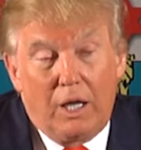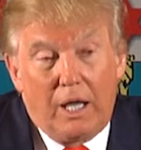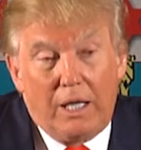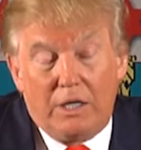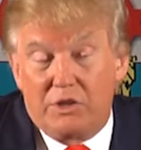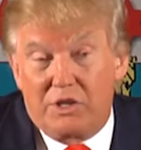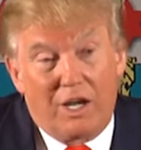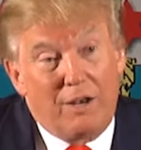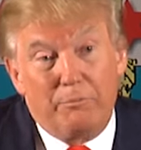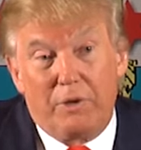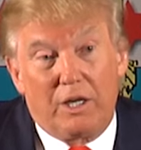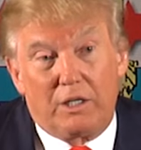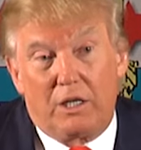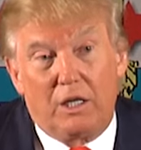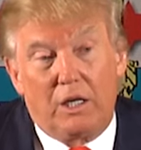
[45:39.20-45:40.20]
And he said, I'm
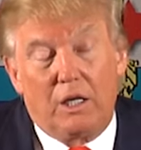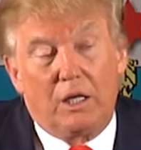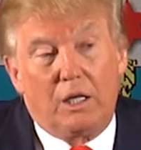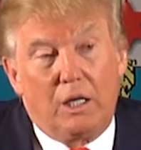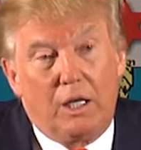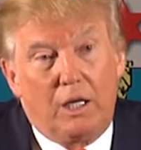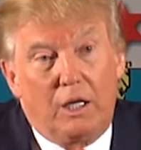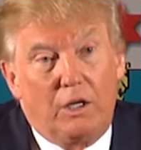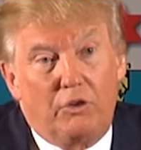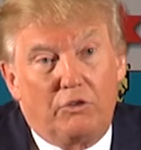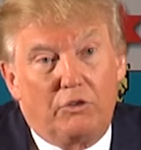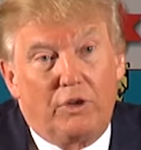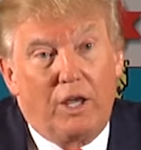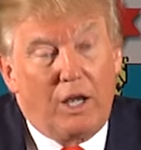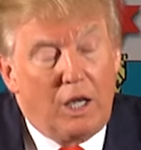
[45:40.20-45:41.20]
not kidding. It
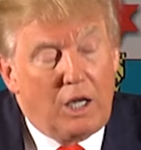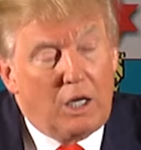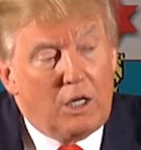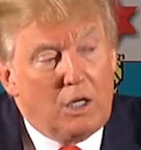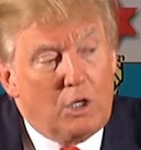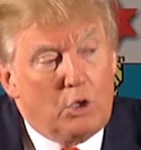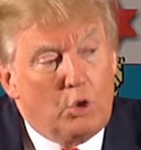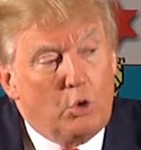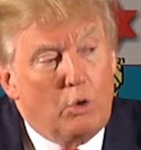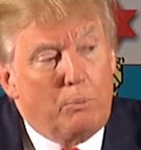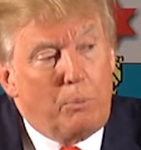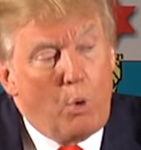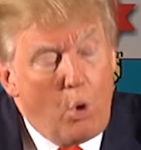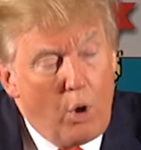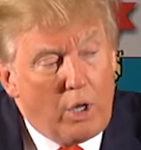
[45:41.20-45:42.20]
is getting to a
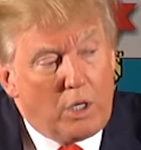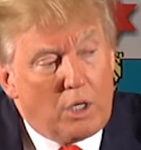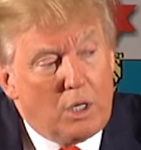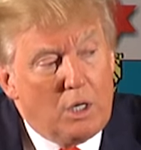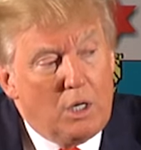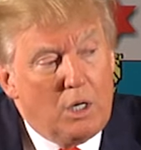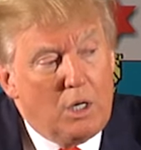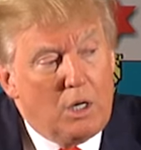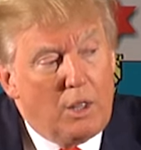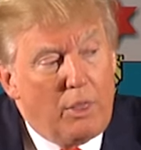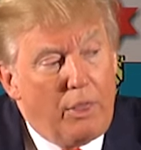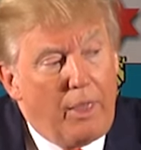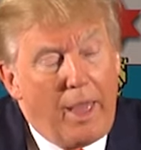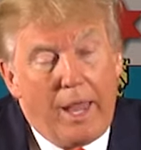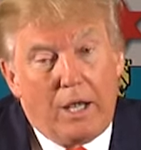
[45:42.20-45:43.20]
point
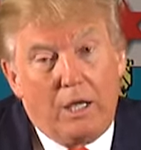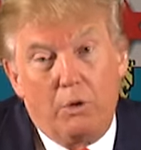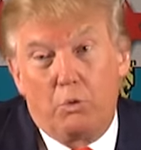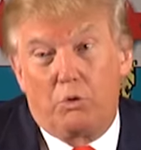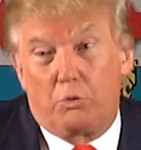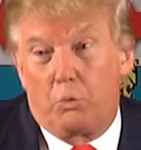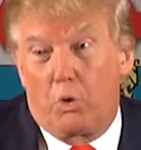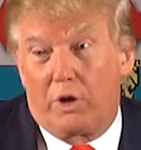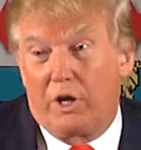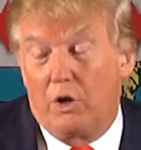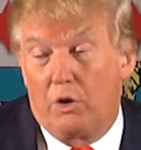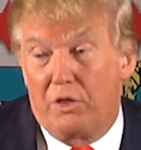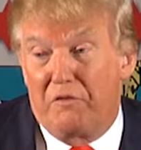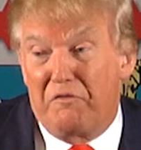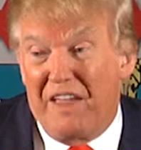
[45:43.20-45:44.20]
that he was working
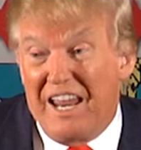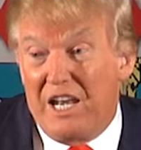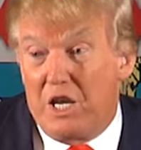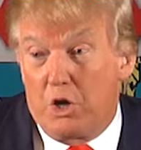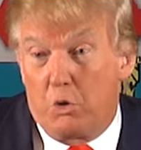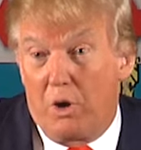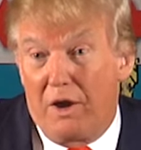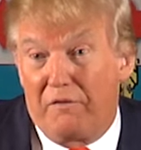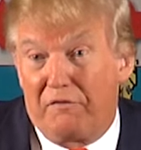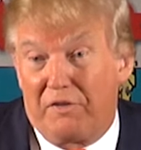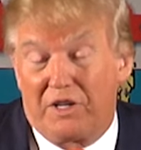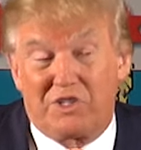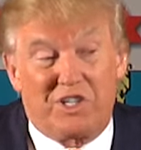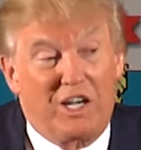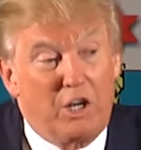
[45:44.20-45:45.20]
on the Van de Graaff
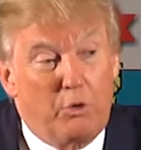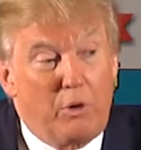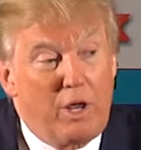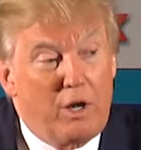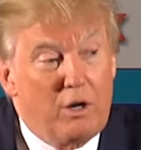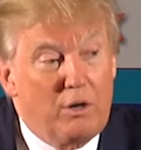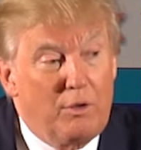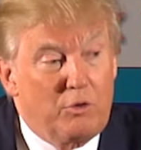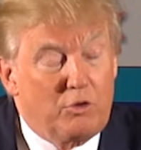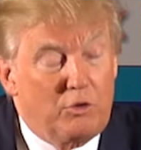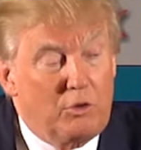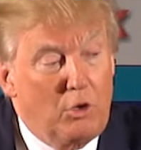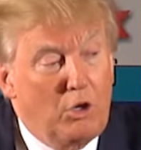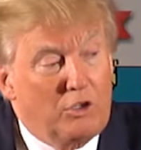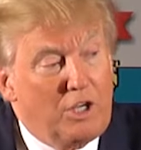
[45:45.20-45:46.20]
accelerator. It was
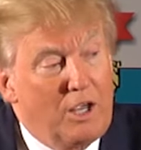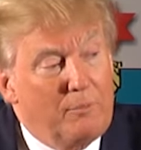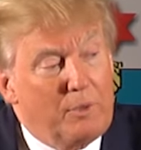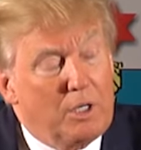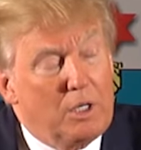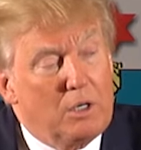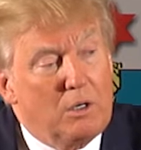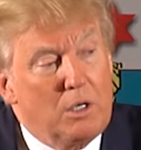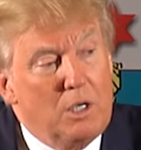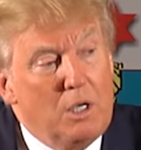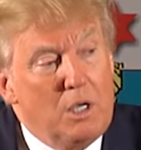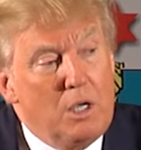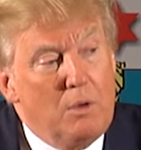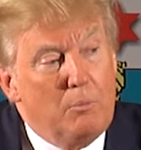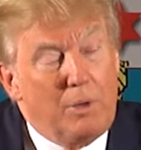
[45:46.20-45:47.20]
a long time ago.
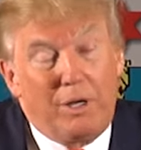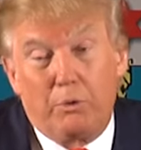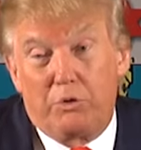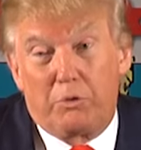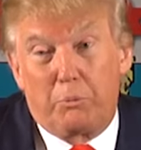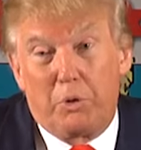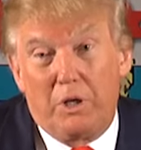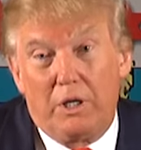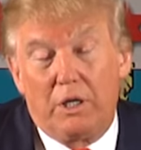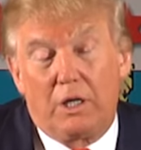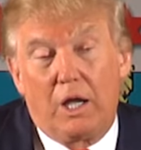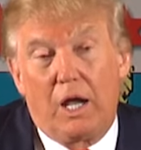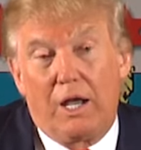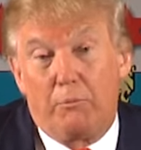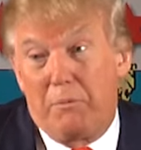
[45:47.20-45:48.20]
But he was a brilliant
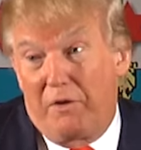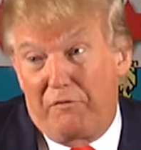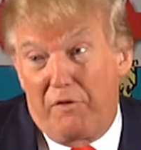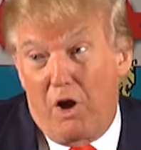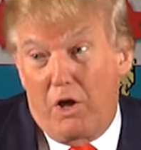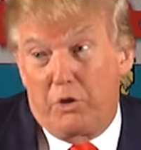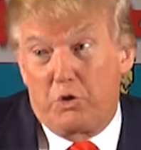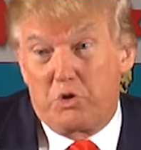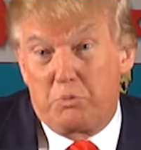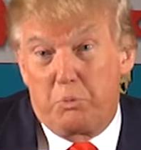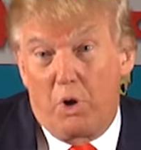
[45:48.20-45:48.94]
guy, my father's